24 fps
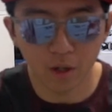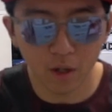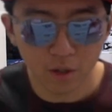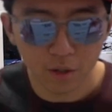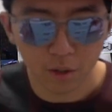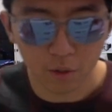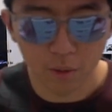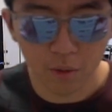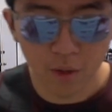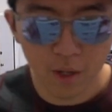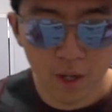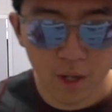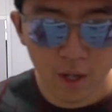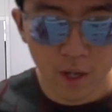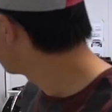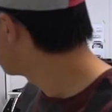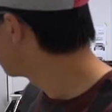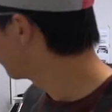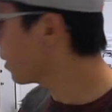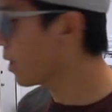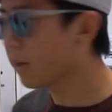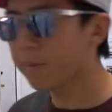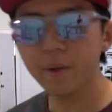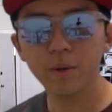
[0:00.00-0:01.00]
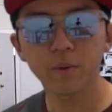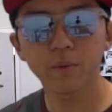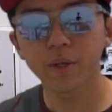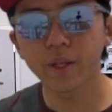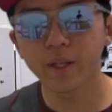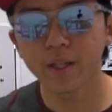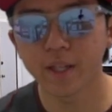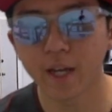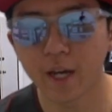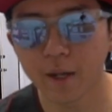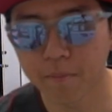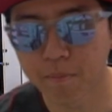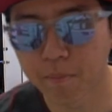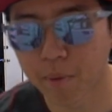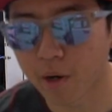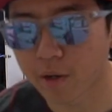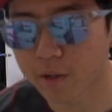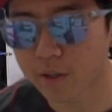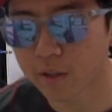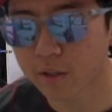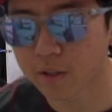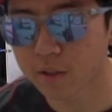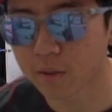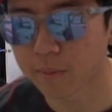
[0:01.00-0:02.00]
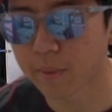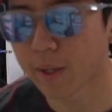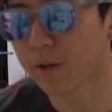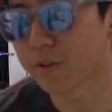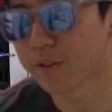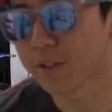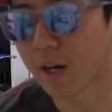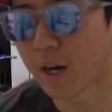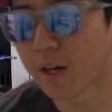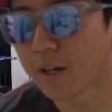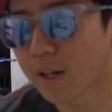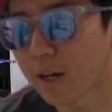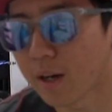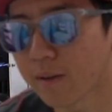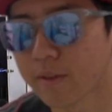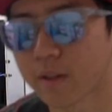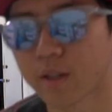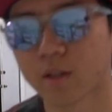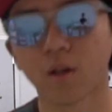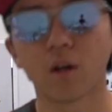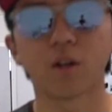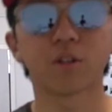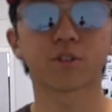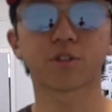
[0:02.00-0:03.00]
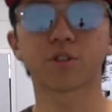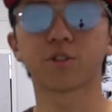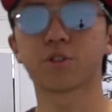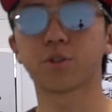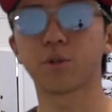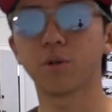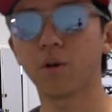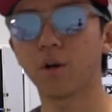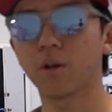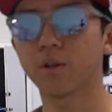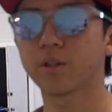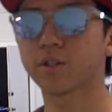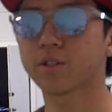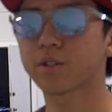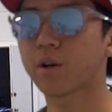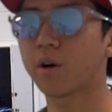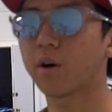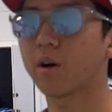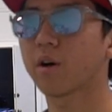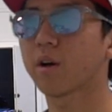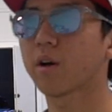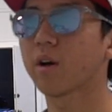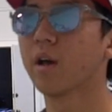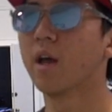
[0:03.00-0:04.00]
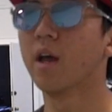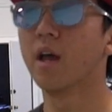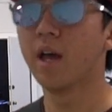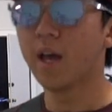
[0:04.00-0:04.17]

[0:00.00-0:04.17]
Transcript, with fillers: auto. But am I really that butthurt about not having launch control on this car?